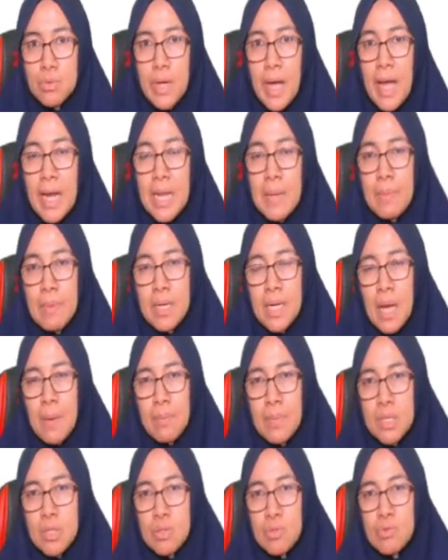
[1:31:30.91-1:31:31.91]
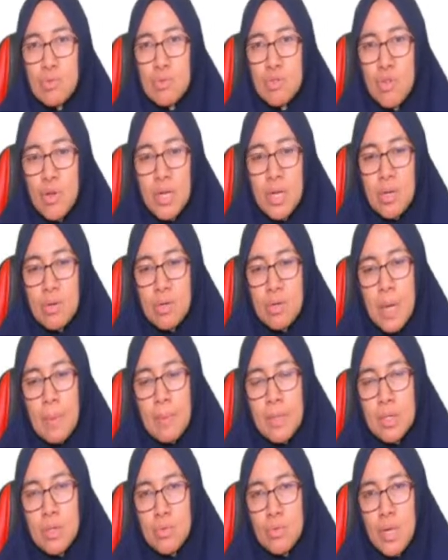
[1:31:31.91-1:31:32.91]
element number 2 joining node number
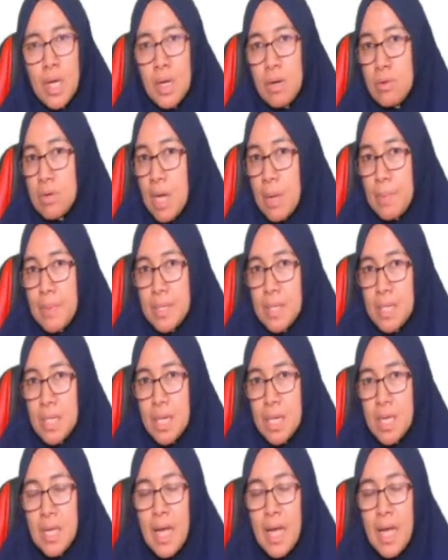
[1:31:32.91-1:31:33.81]
2 and node number 3,